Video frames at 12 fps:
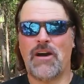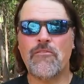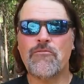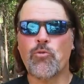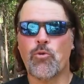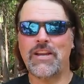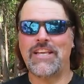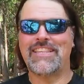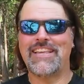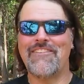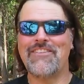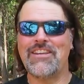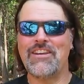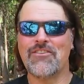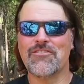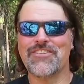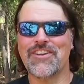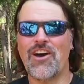about 47
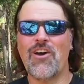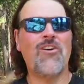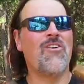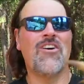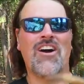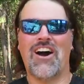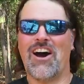years ago.